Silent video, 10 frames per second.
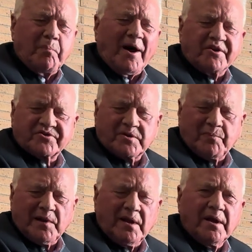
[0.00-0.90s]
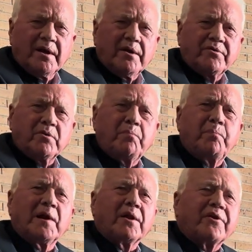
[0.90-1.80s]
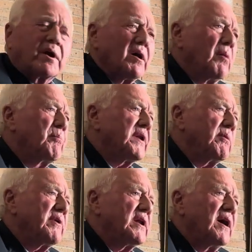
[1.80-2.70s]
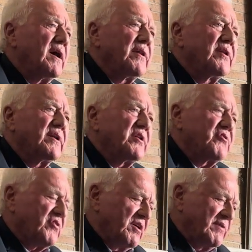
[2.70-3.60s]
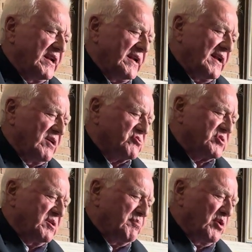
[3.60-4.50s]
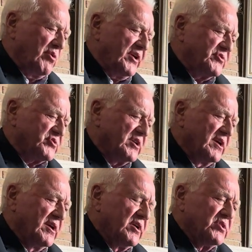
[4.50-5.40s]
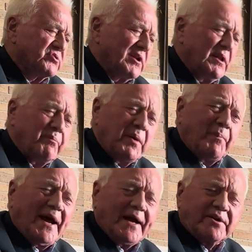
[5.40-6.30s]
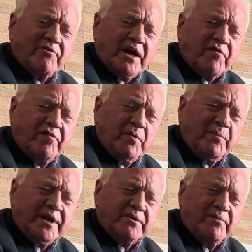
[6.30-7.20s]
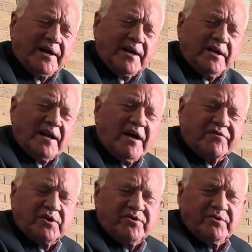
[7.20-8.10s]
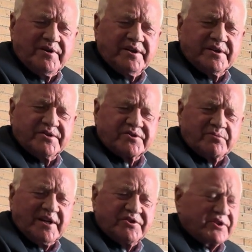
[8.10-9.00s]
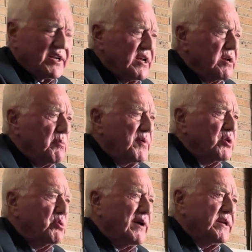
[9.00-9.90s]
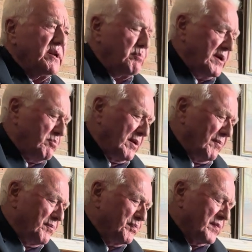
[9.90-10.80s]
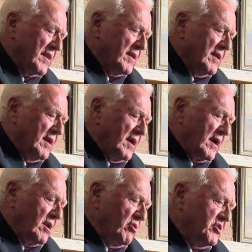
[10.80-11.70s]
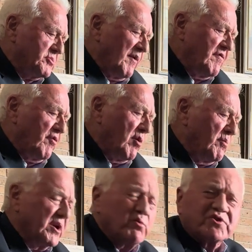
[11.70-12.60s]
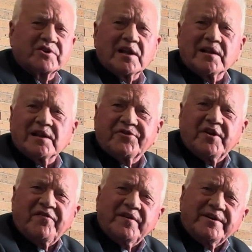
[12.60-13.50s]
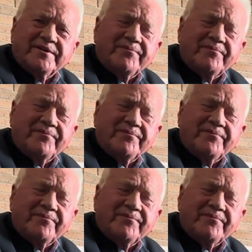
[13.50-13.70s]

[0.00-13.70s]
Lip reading: possible to build a company with 170,000 employees? So let me backtrack for a minute. After 2 years, when I said I had about 20 people, I noticed my foreman was a little different.